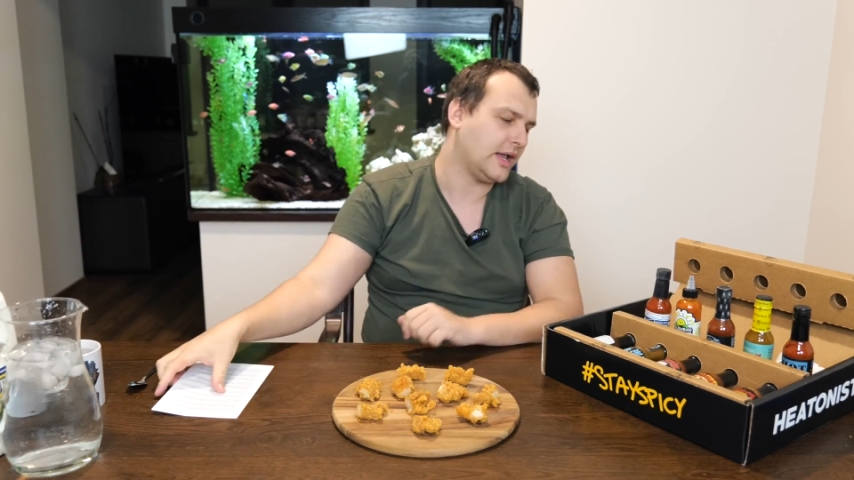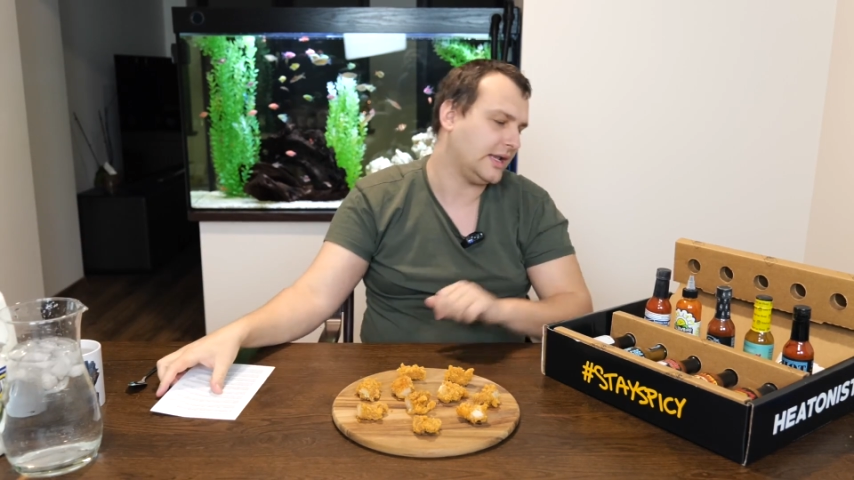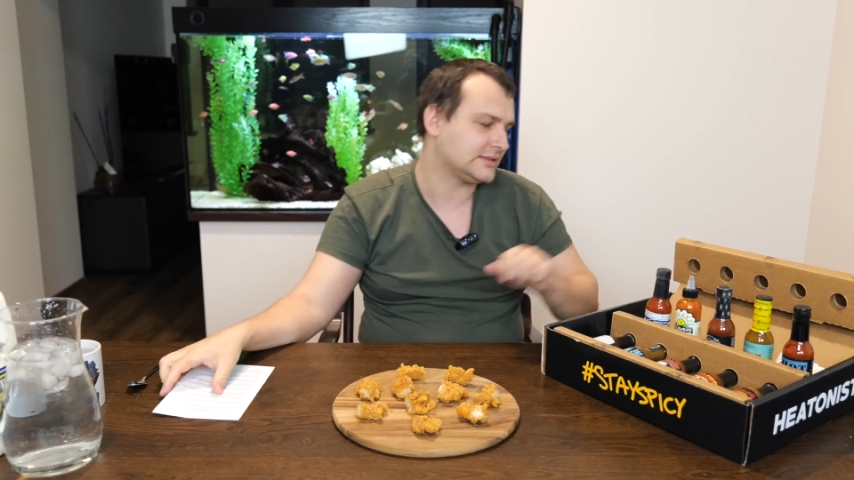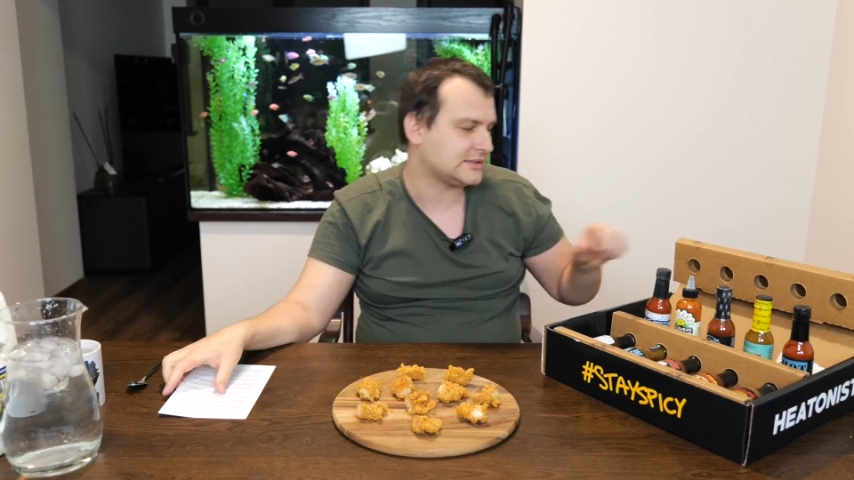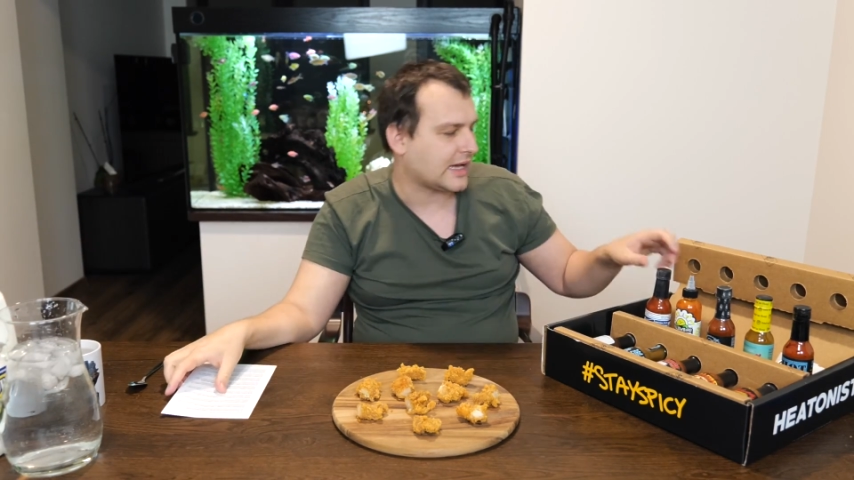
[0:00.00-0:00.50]

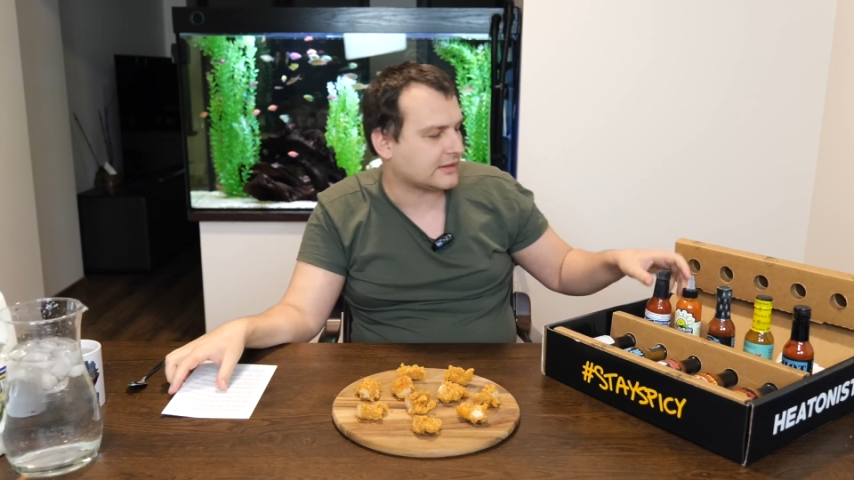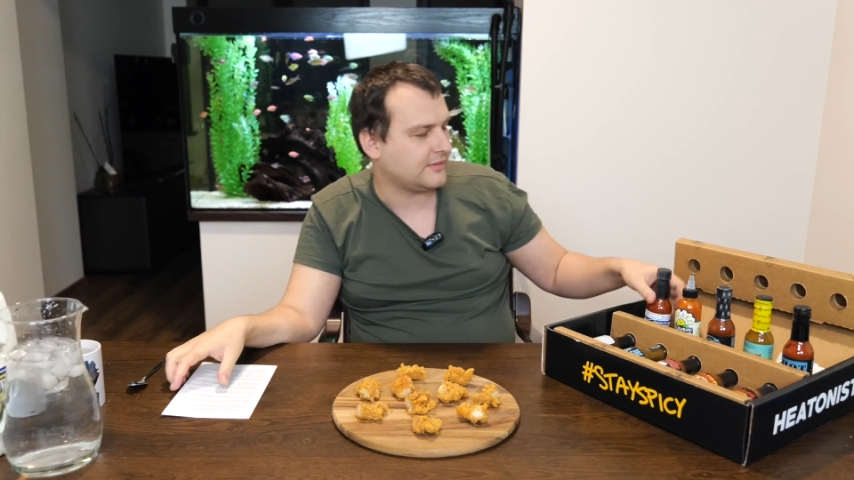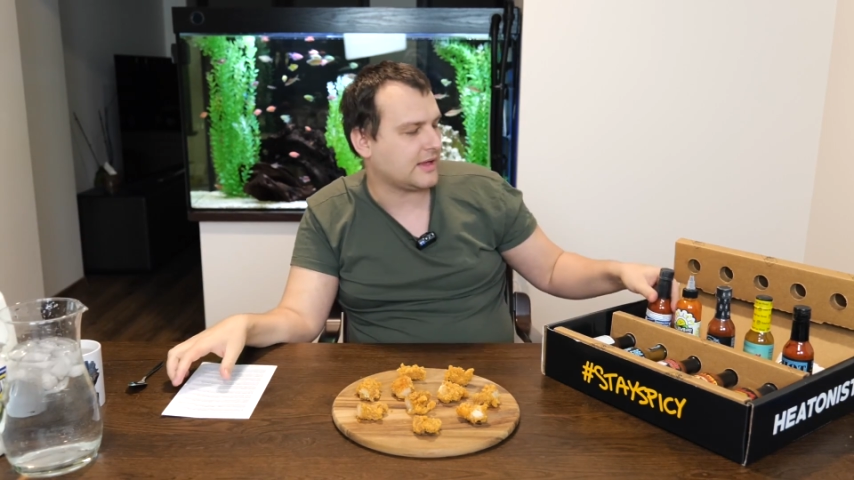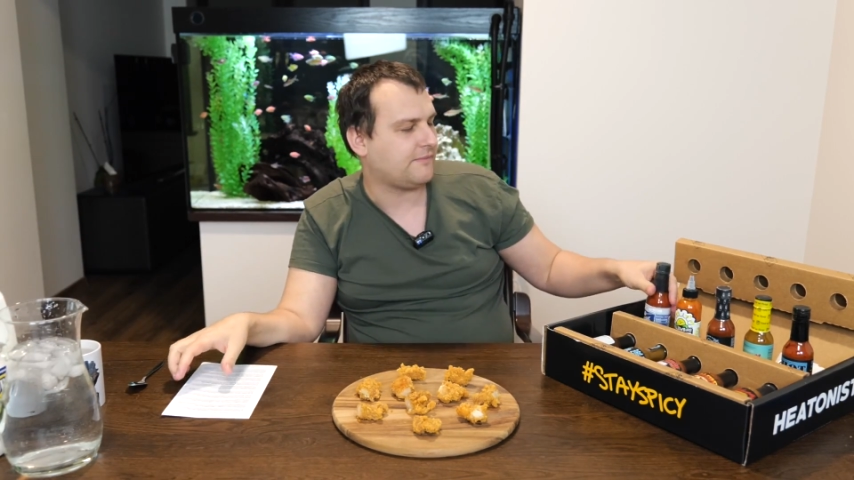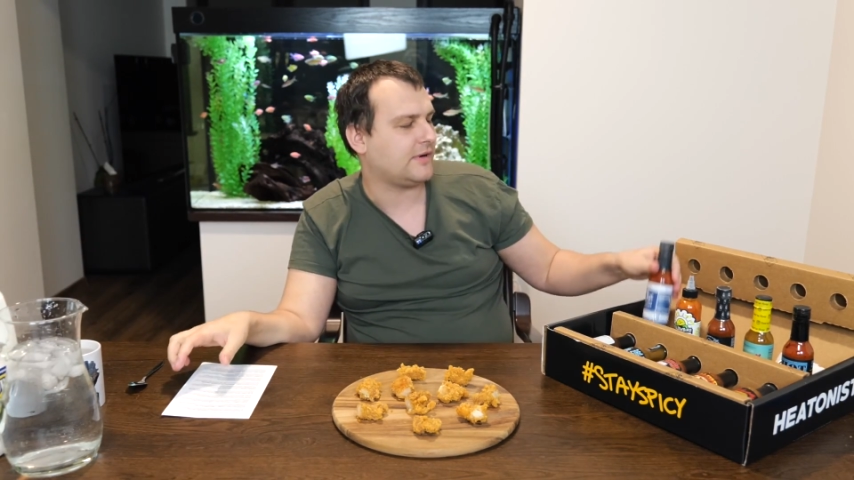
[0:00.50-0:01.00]
let's start
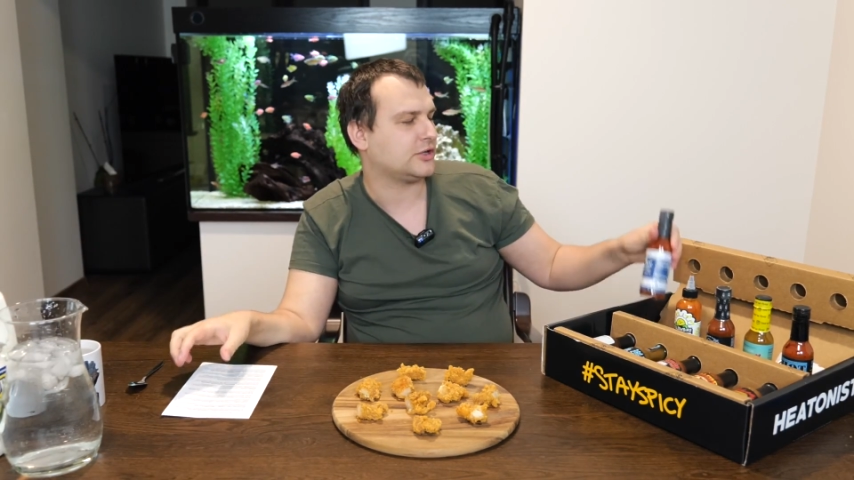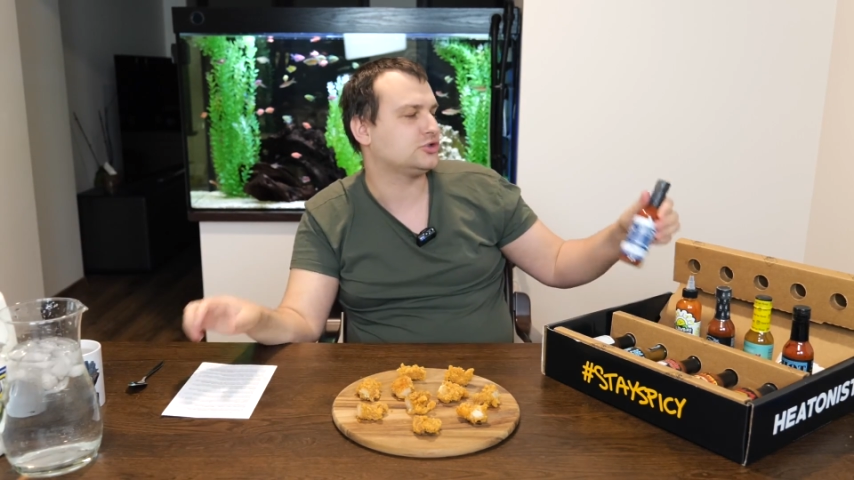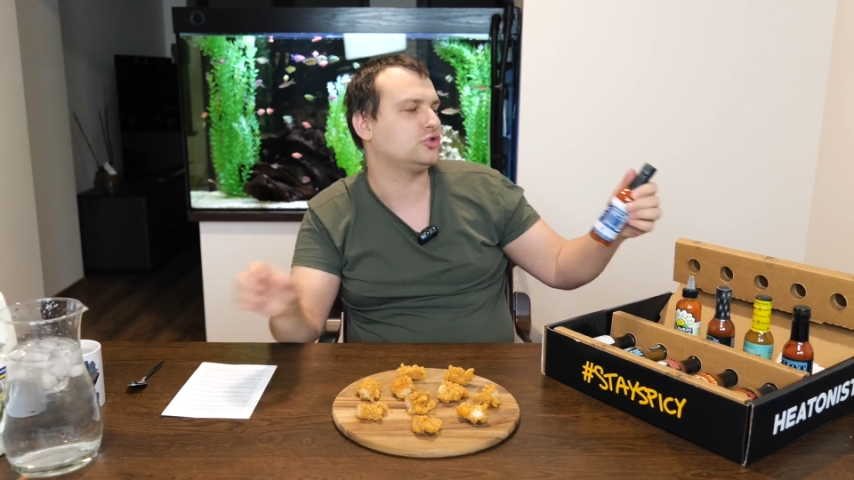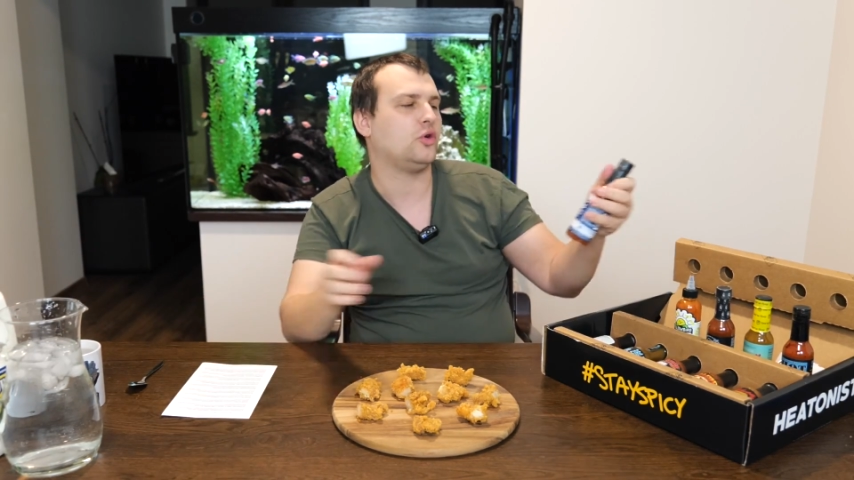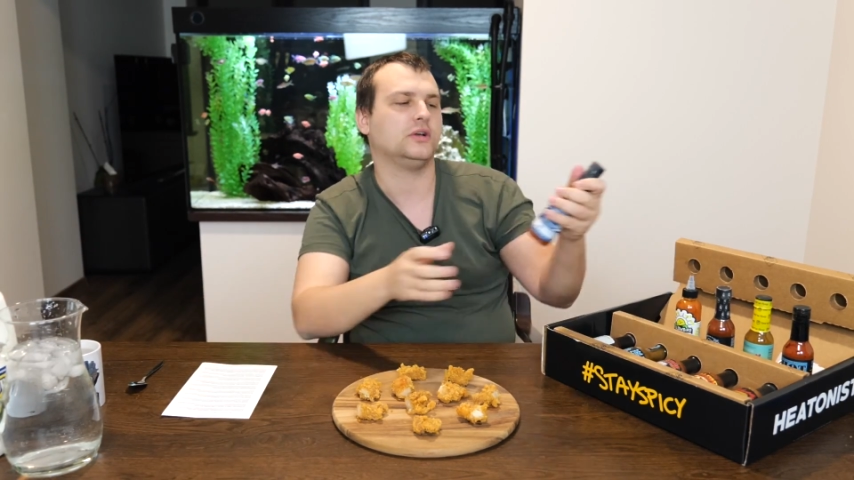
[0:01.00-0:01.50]
with the
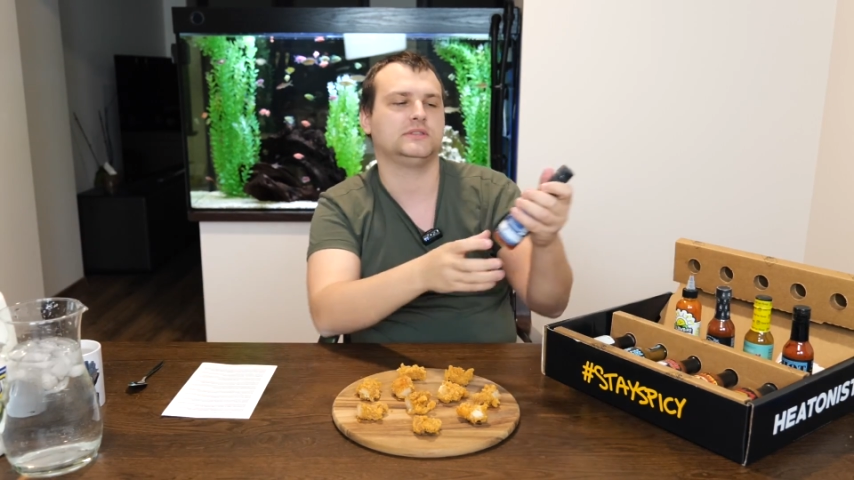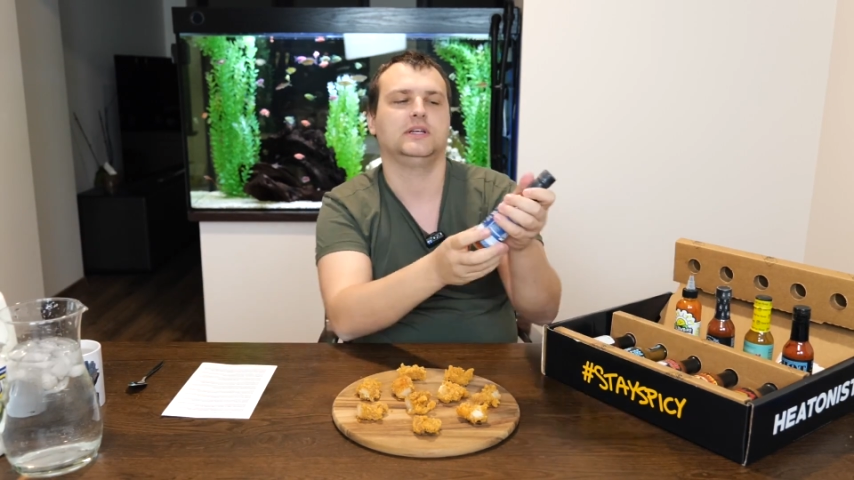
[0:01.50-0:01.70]
first sauce,